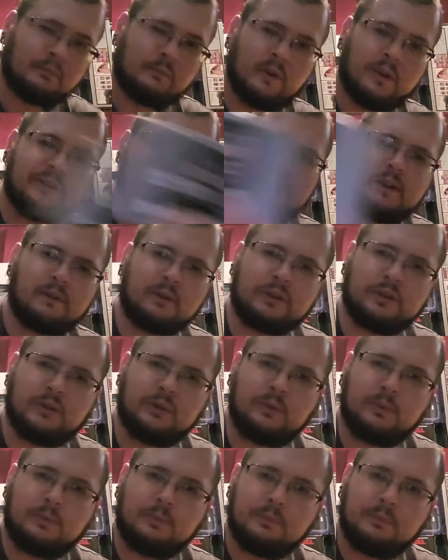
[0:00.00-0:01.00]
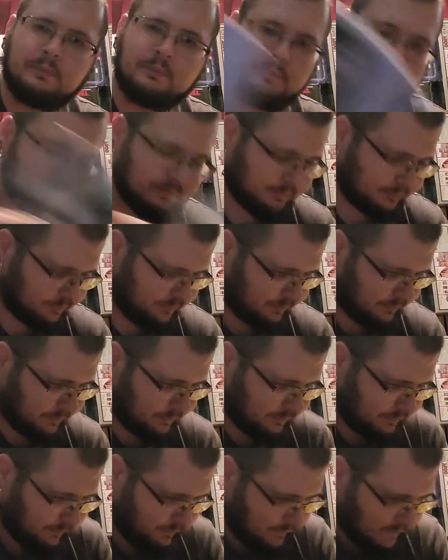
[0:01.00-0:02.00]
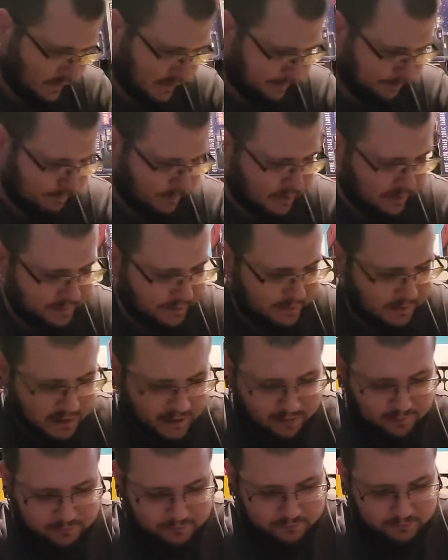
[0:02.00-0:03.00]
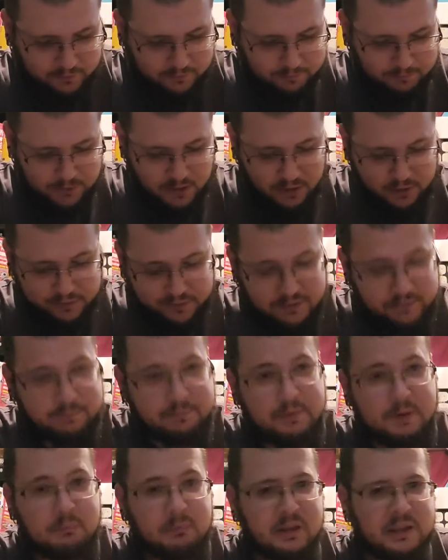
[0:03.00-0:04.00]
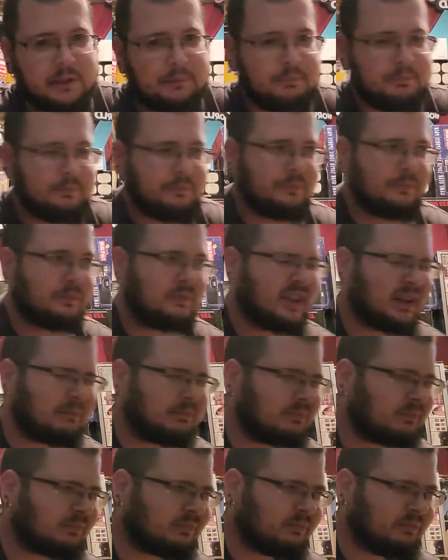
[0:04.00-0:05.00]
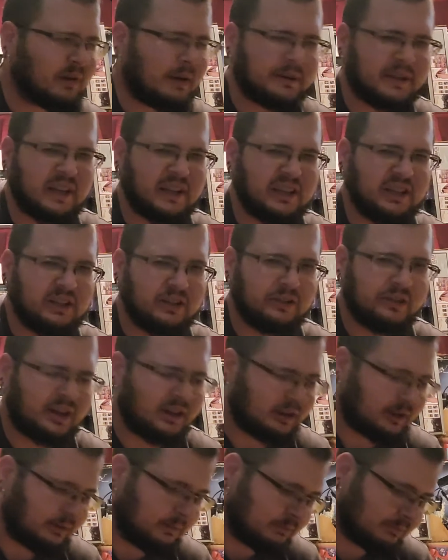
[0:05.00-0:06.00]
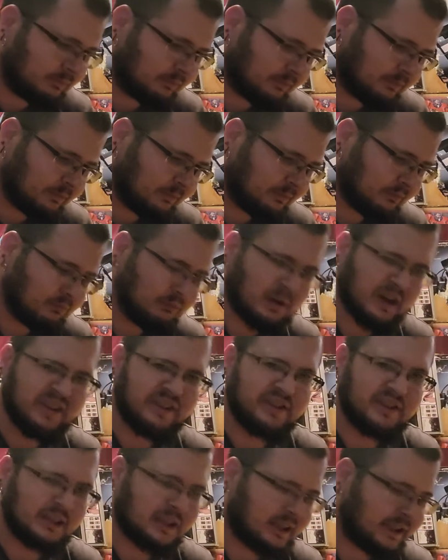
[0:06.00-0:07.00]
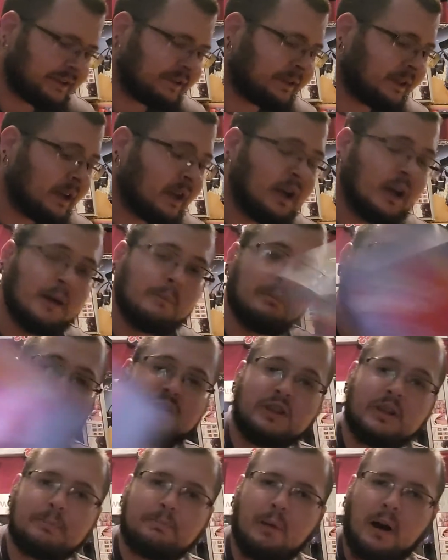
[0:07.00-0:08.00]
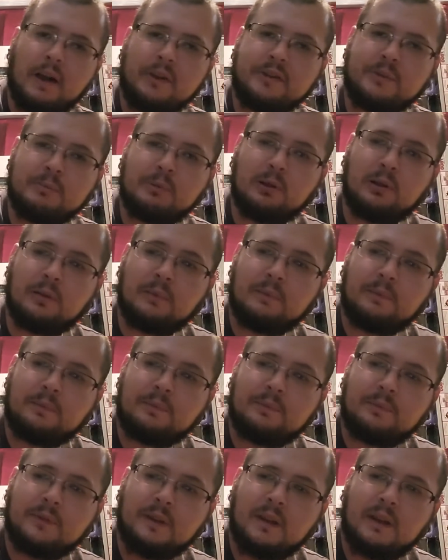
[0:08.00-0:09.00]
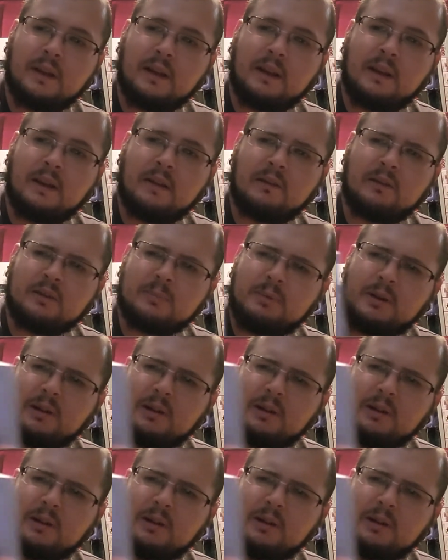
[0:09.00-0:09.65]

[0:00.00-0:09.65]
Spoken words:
Resident Evil 2. That I hunted down for years to complete. Probably not years, I don't know. Months at least. Mission Impossible, which I